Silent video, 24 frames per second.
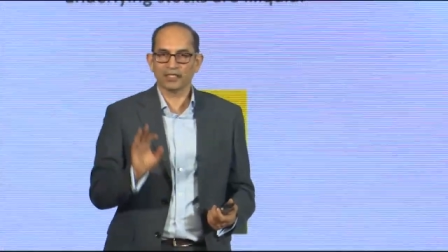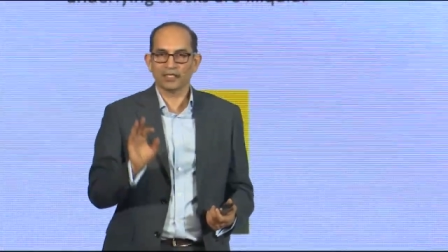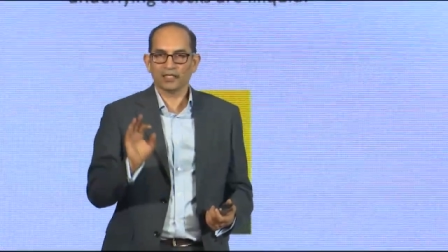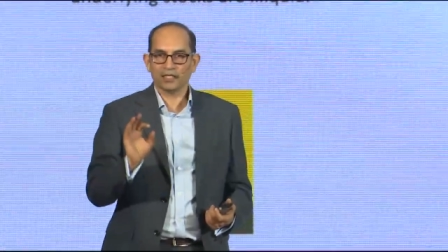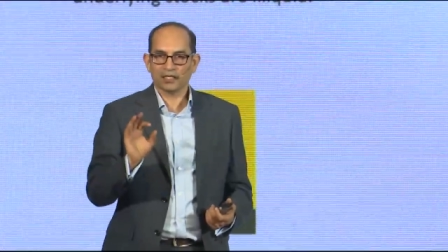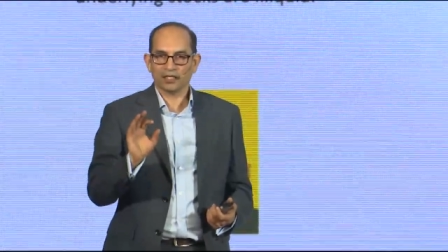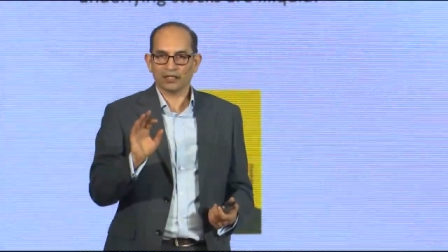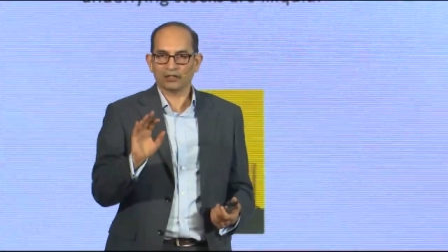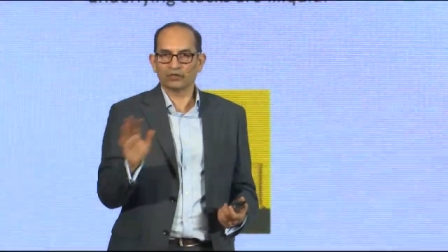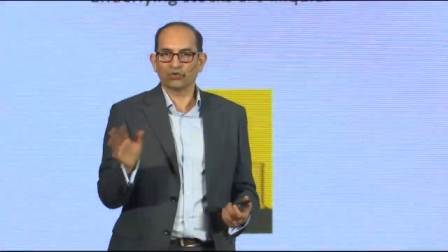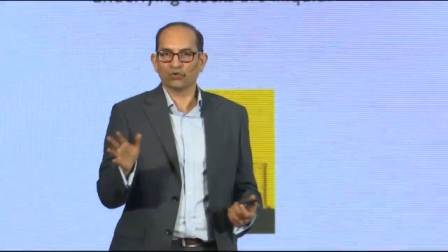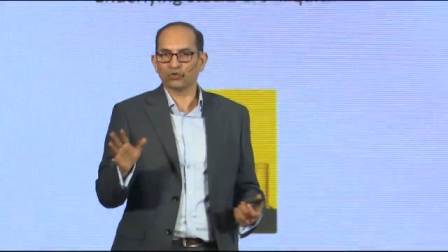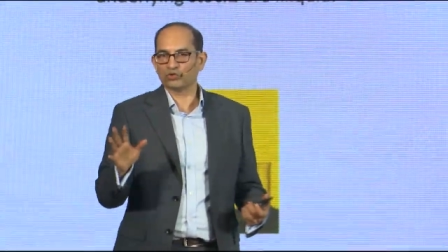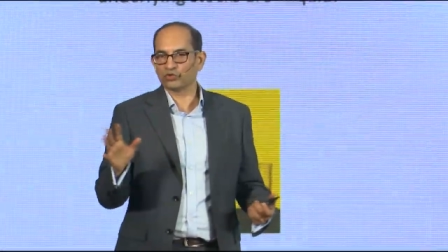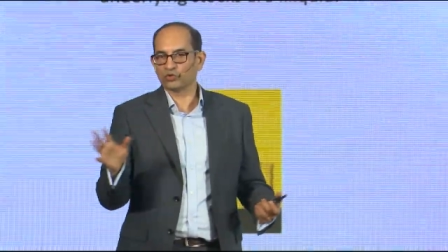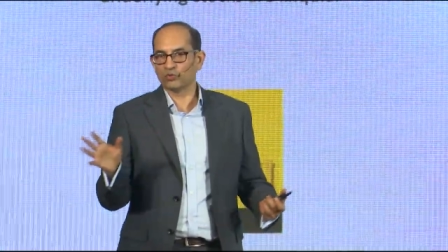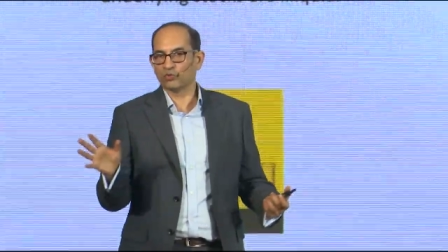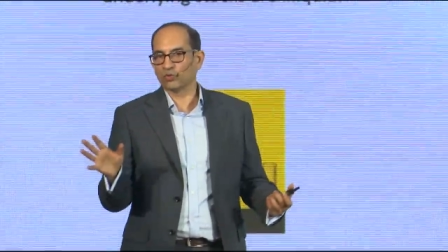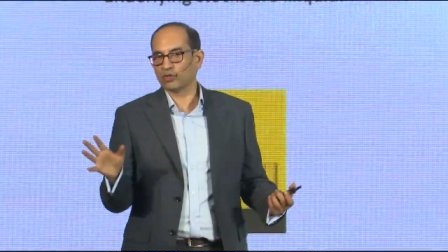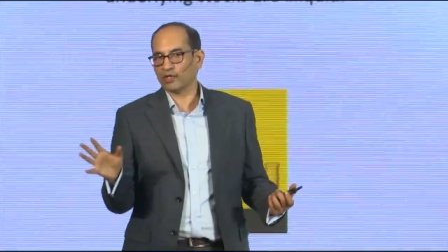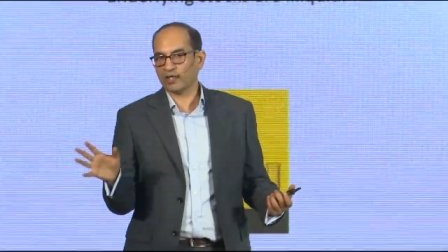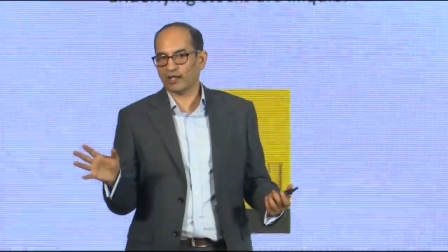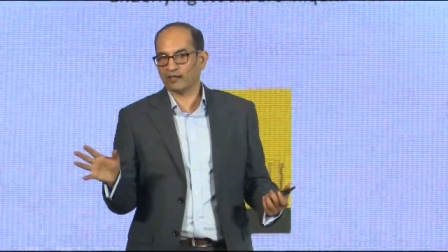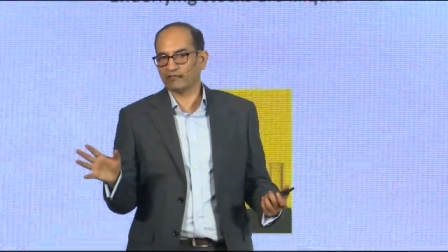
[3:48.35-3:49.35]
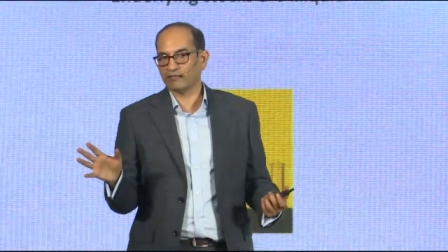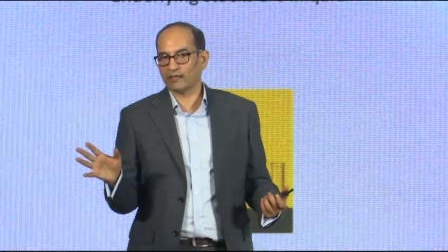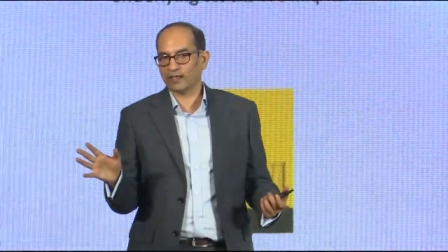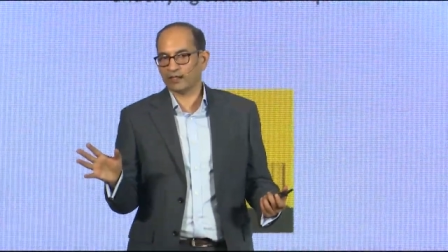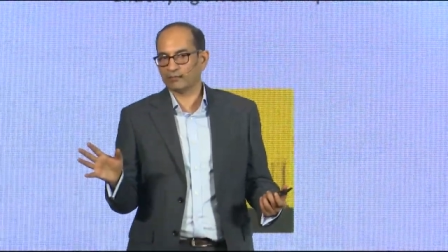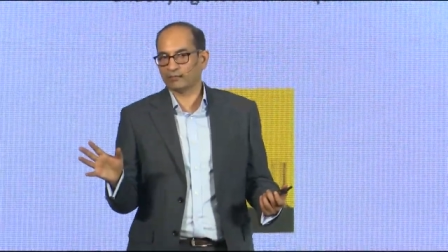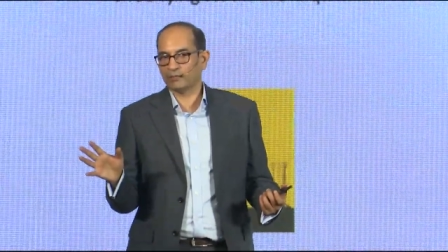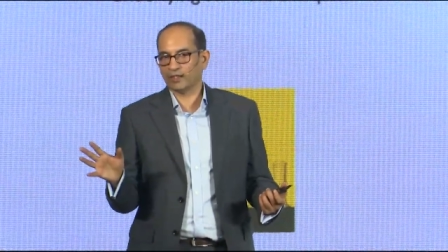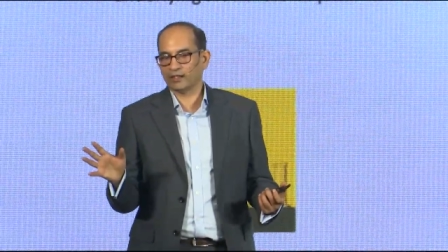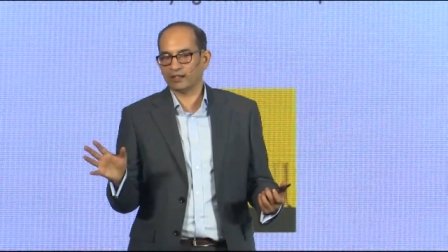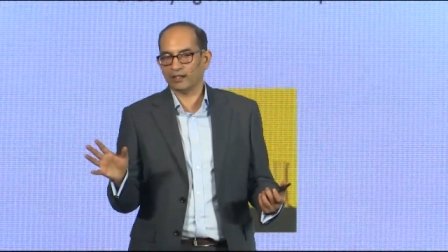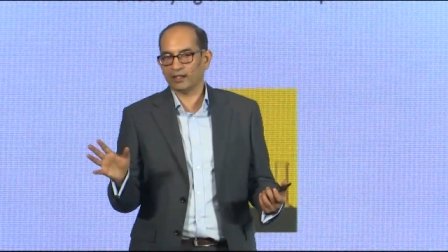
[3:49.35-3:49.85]
those you won't have that
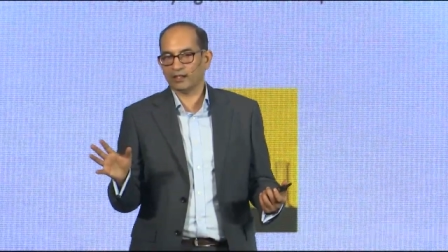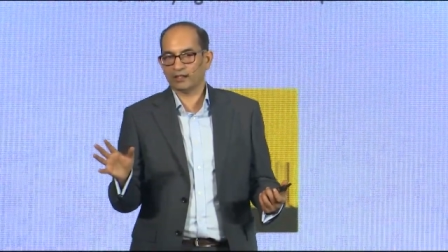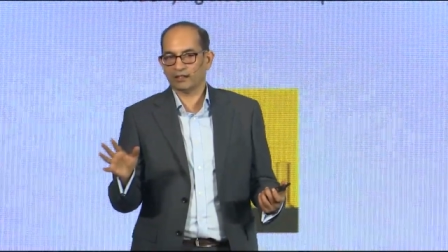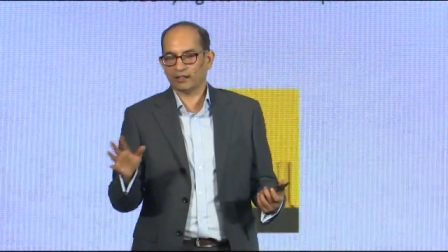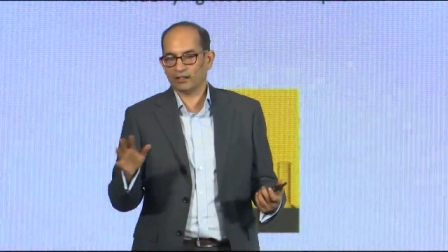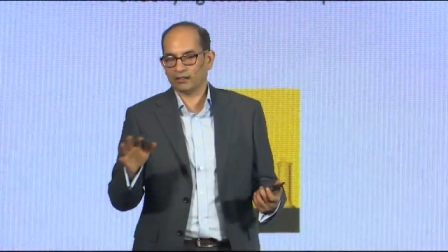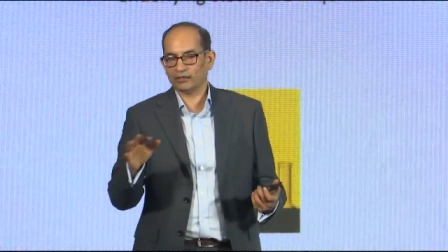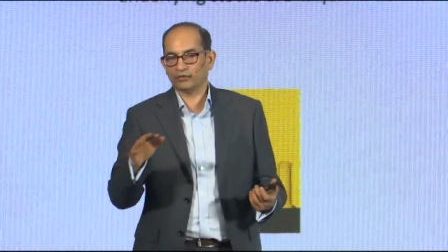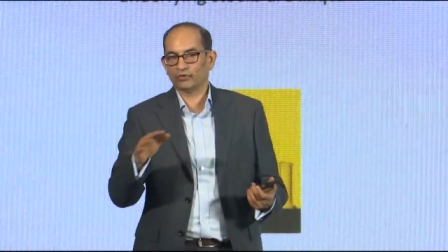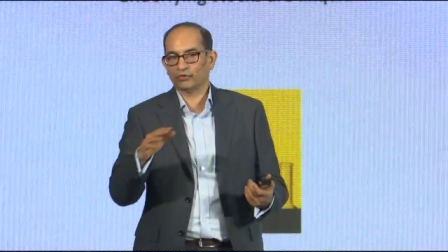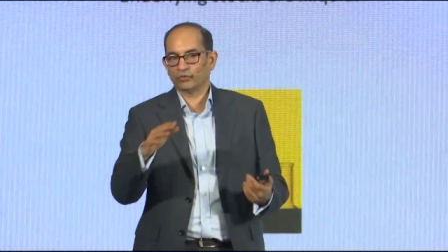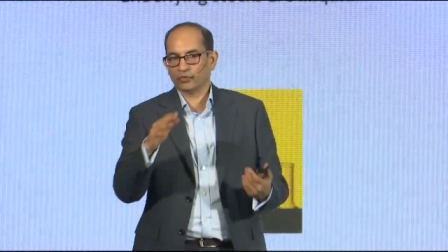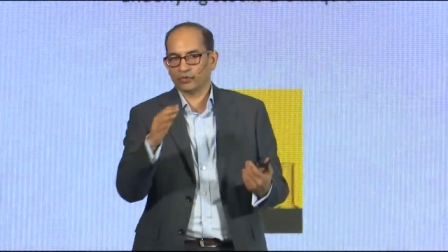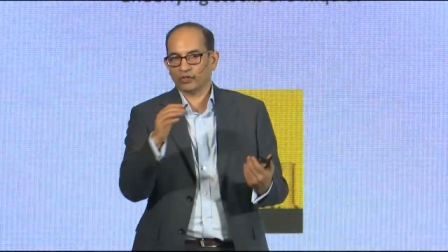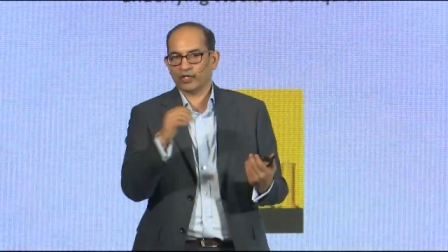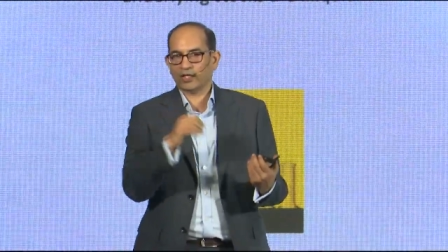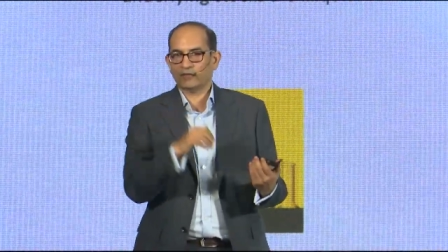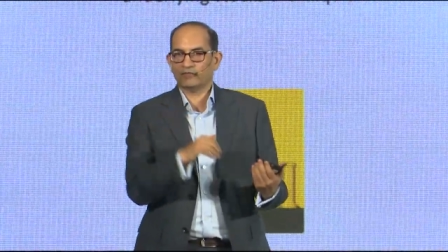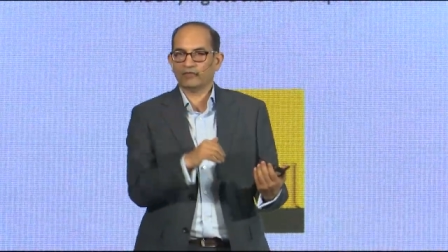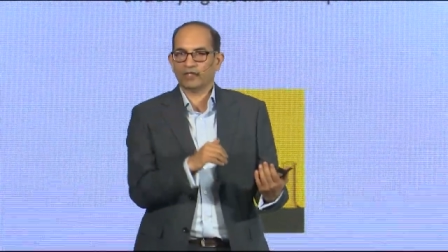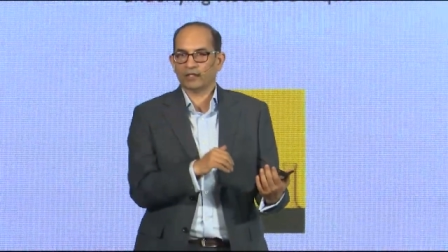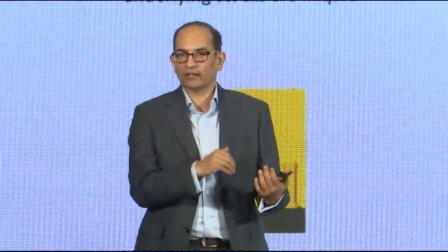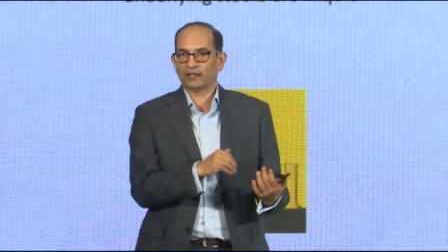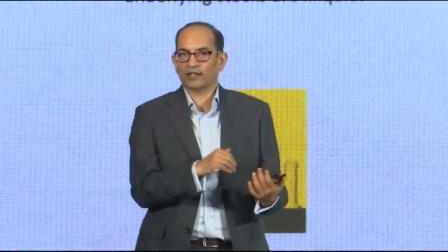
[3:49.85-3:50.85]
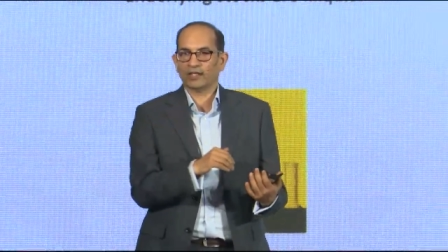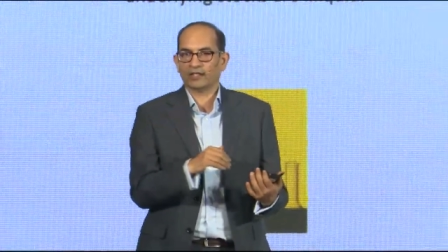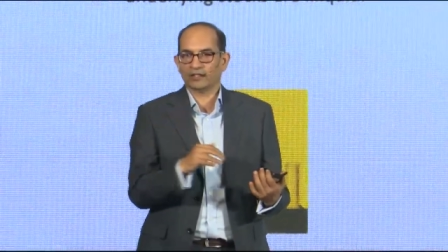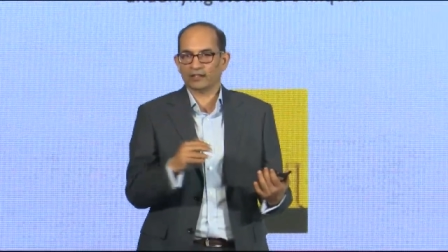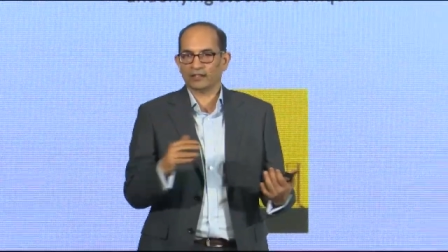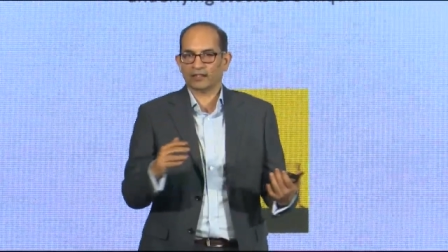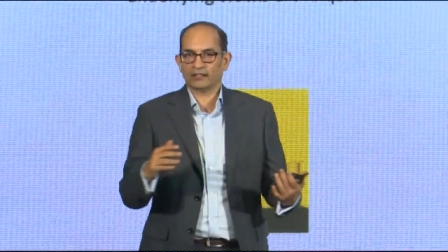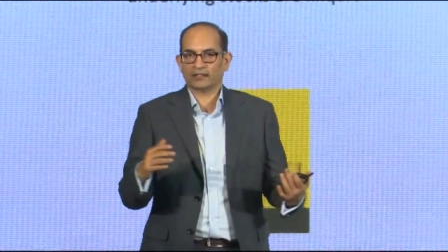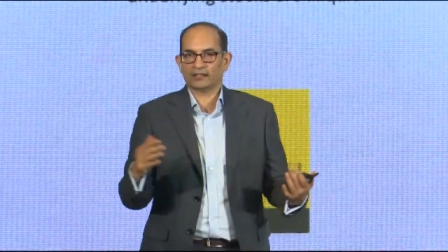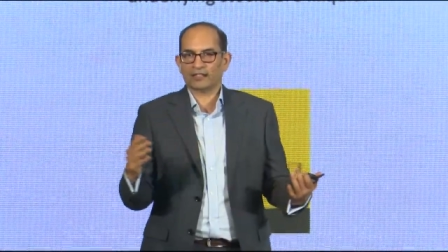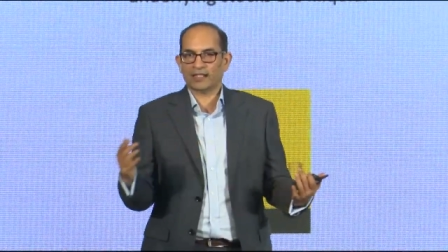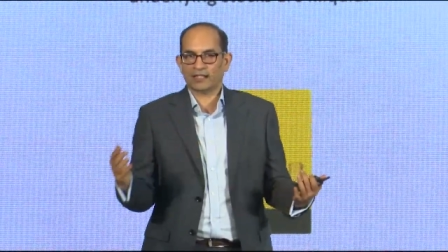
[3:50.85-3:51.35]
money, you won't have the underlying that
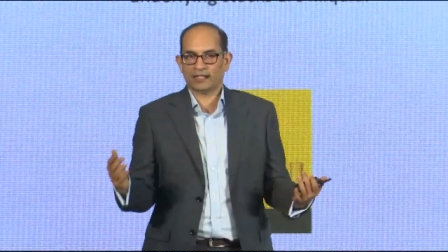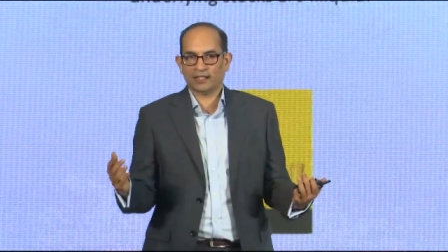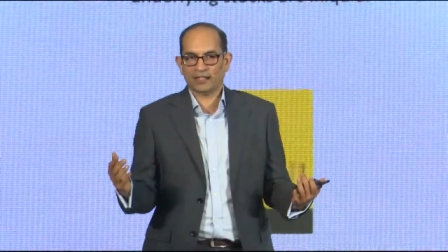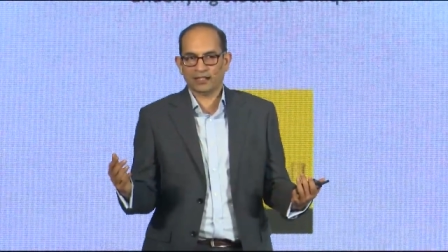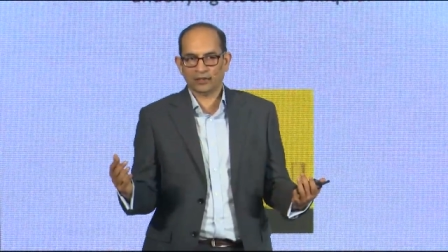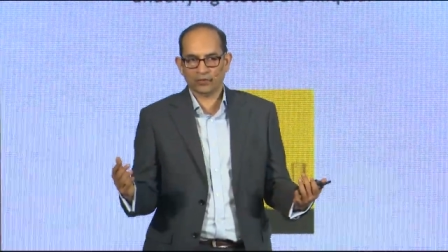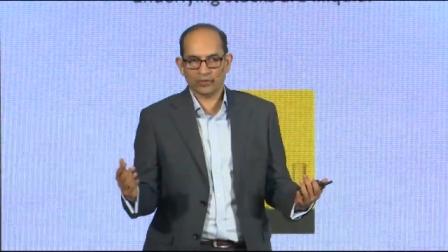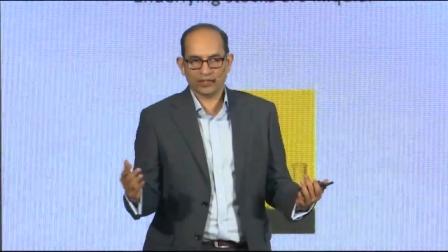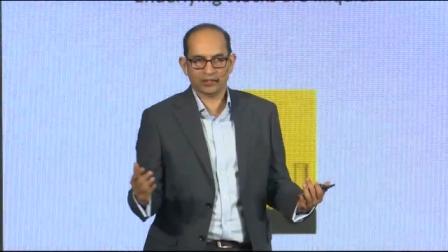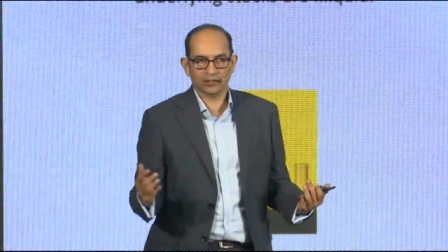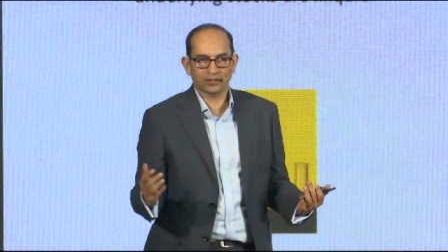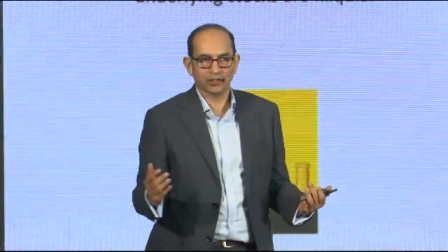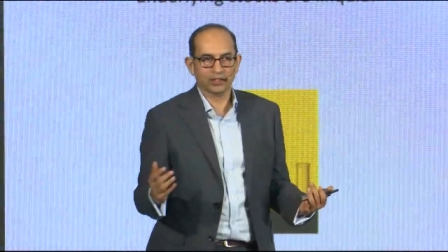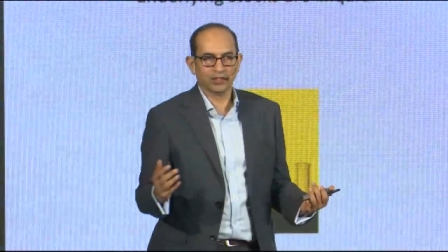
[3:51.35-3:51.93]
is that liquid.